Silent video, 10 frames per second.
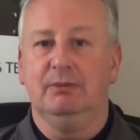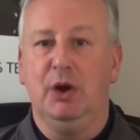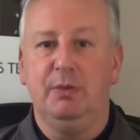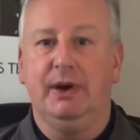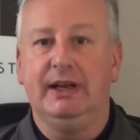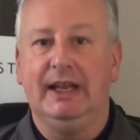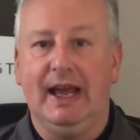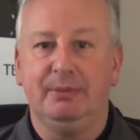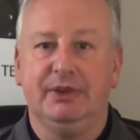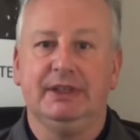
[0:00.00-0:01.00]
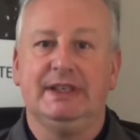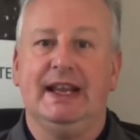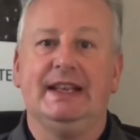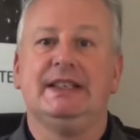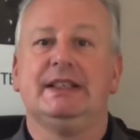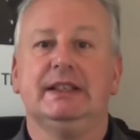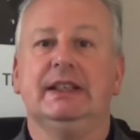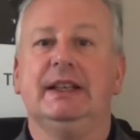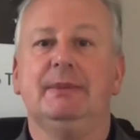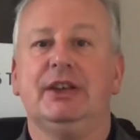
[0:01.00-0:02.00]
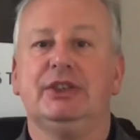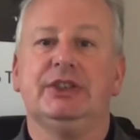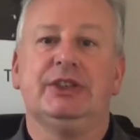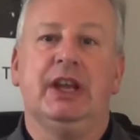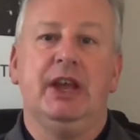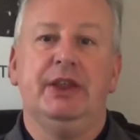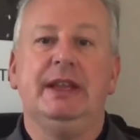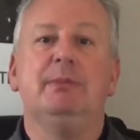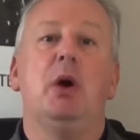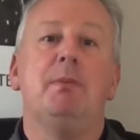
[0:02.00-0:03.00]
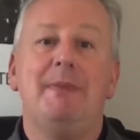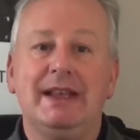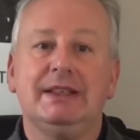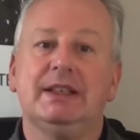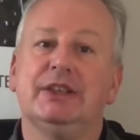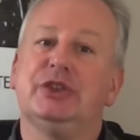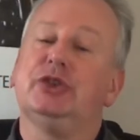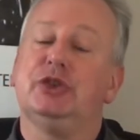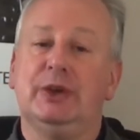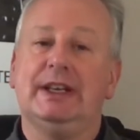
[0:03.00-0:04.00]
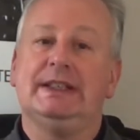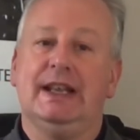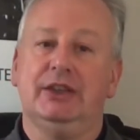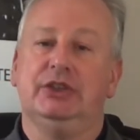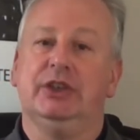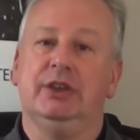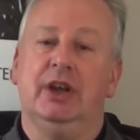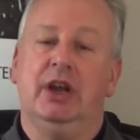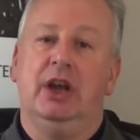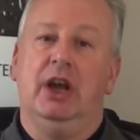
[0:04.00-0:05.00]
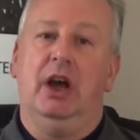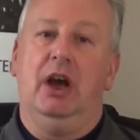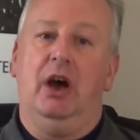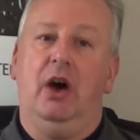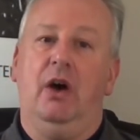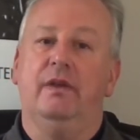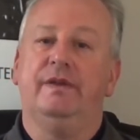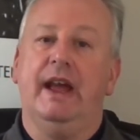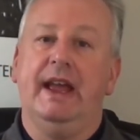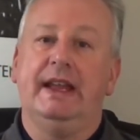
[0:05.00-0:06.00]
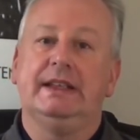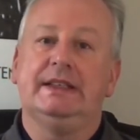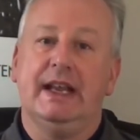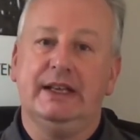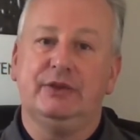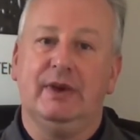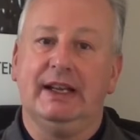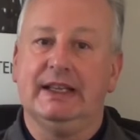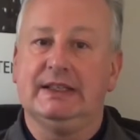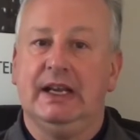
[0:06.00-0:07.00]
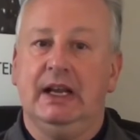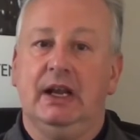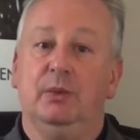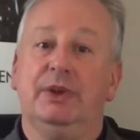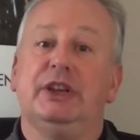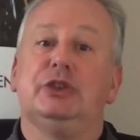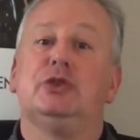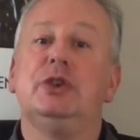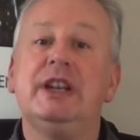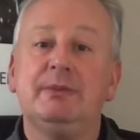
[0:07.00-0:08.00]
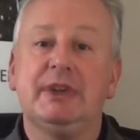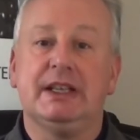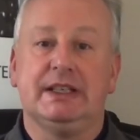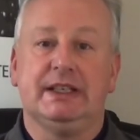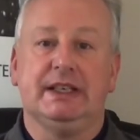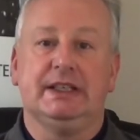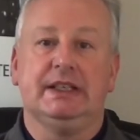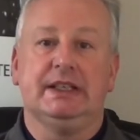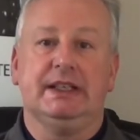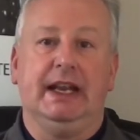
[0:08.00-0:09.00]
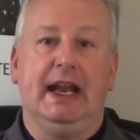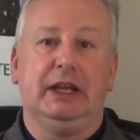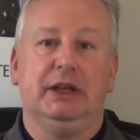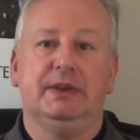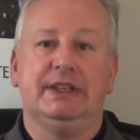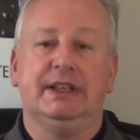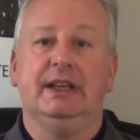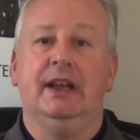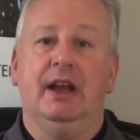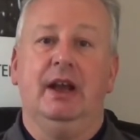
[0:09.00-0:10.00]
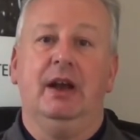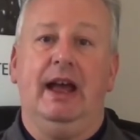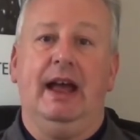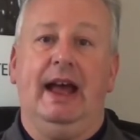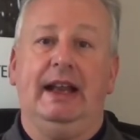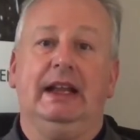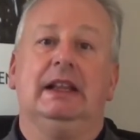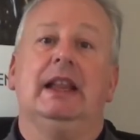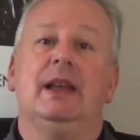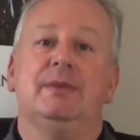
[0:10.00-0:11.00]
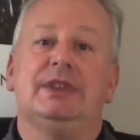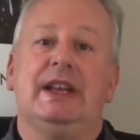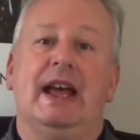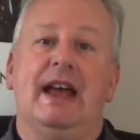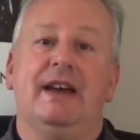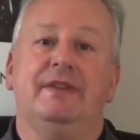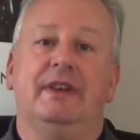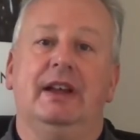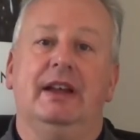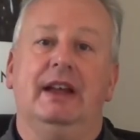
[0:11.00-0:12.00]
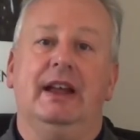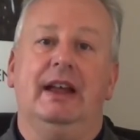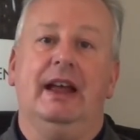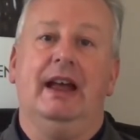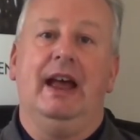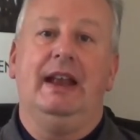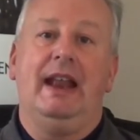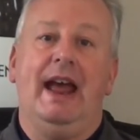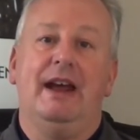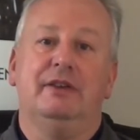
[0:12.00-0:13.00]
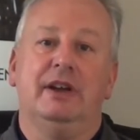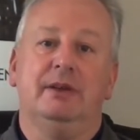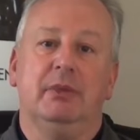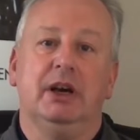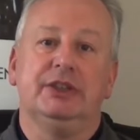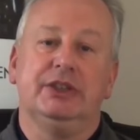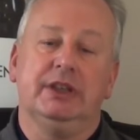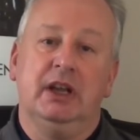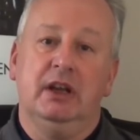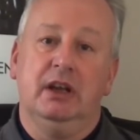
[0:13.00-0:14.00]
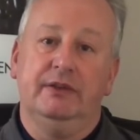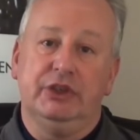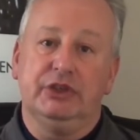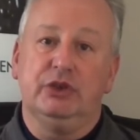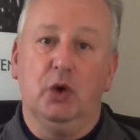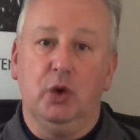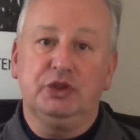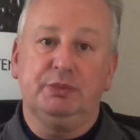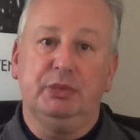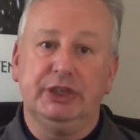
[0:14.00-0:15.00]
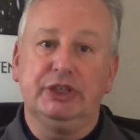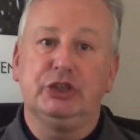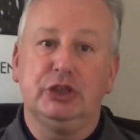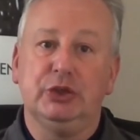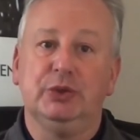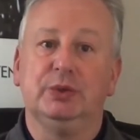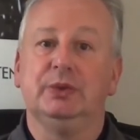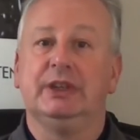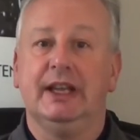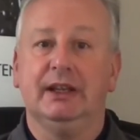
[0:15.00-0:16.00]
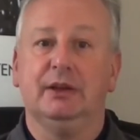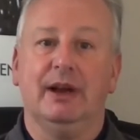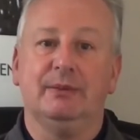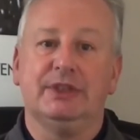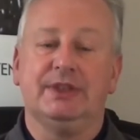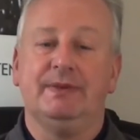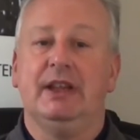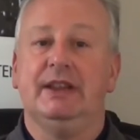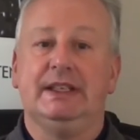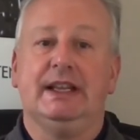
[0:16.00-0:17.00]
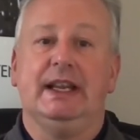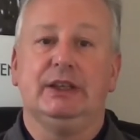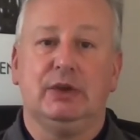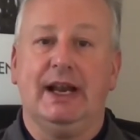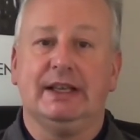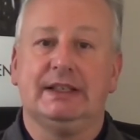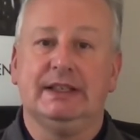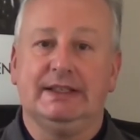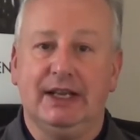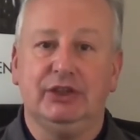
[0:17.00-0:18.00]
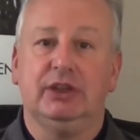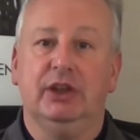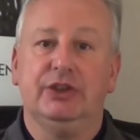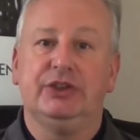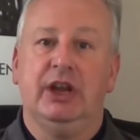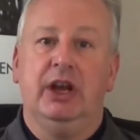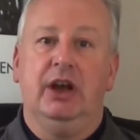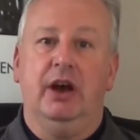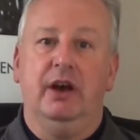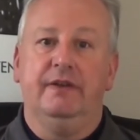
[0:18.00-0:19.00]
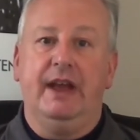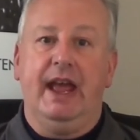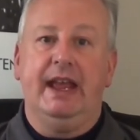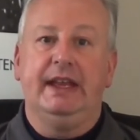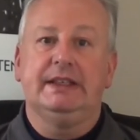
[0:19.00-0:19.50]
mobile app that instantly measures the momentous string tension of a tennis racket with extreme consistency and accuracy, and it claims to have an error margin of just 0.2 kilograms. They say it tracks the tension loss of a